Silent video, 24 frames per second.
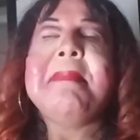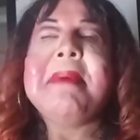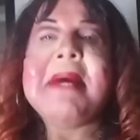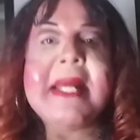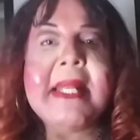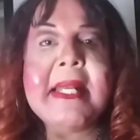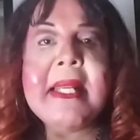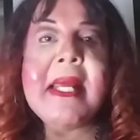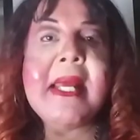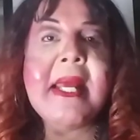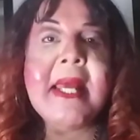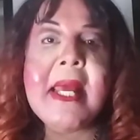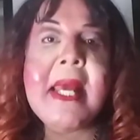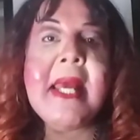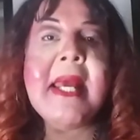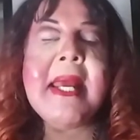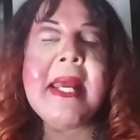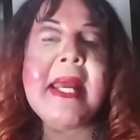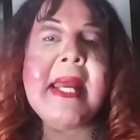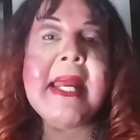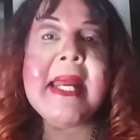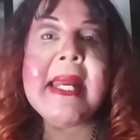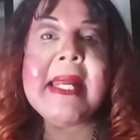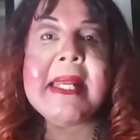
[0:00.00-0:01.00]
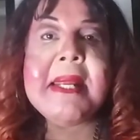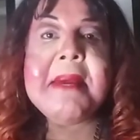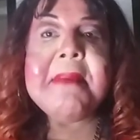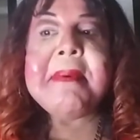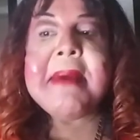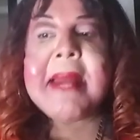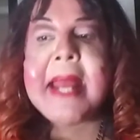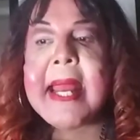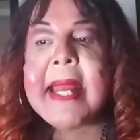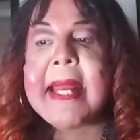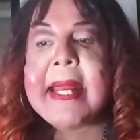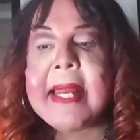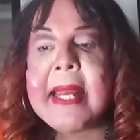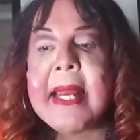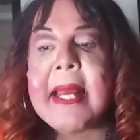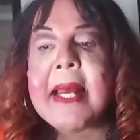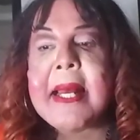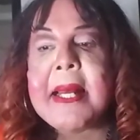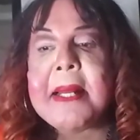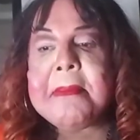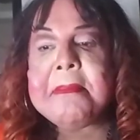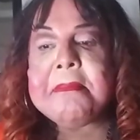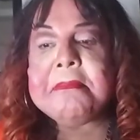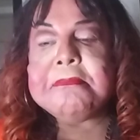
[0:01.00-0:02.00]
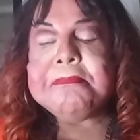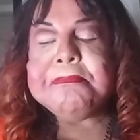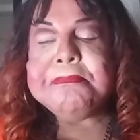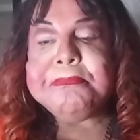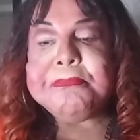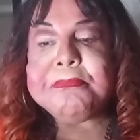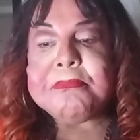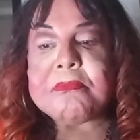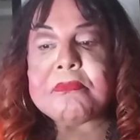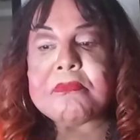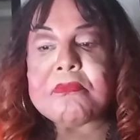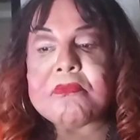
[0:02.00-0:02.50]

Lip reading: But anyway, I